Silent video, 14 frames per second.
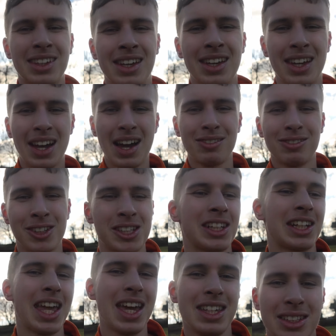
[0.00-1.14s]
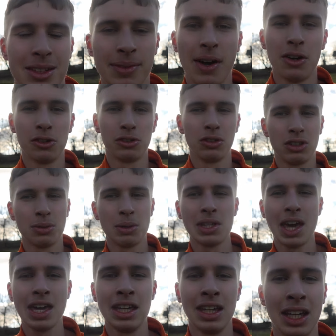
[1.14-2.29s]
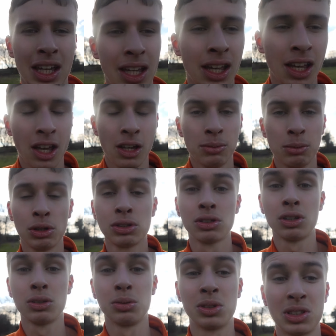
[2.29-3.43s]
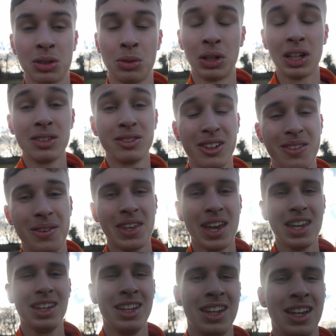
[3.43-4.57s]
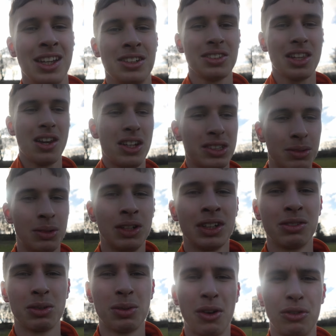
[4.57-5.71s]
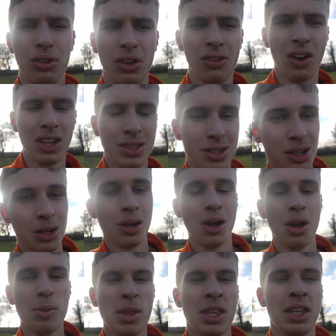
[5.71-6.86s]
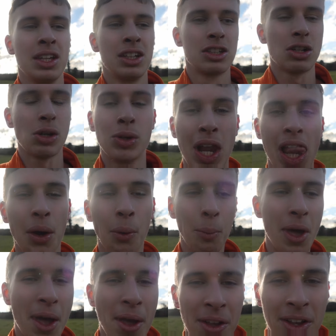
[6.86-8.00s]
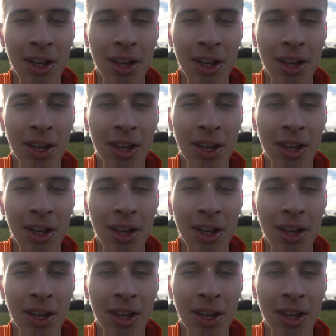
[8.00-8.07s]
the average of K's in about 3:28. Most of those was quicker than 3:28. Just the last one was about 3:32. Struggled a little bit